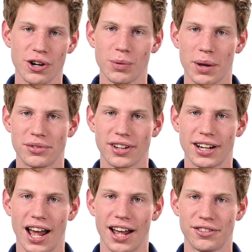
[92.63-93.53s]
our
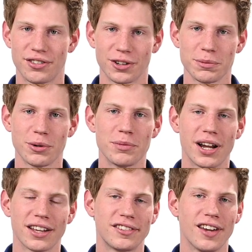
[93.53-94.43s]
website at
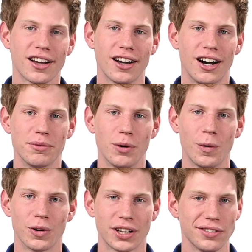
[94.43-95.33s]
circuitboardmedics.com
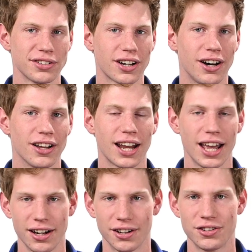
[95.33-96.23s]
or give us a call at
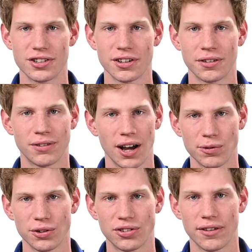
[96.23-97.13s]

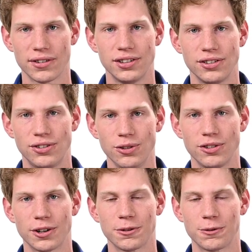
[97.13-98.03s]

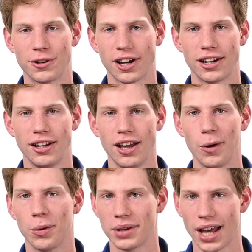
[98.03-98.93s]
800-547-2049 and
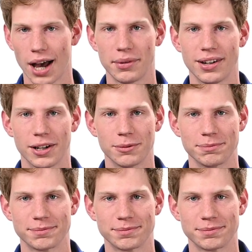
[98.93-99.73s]
we'll be happy to help.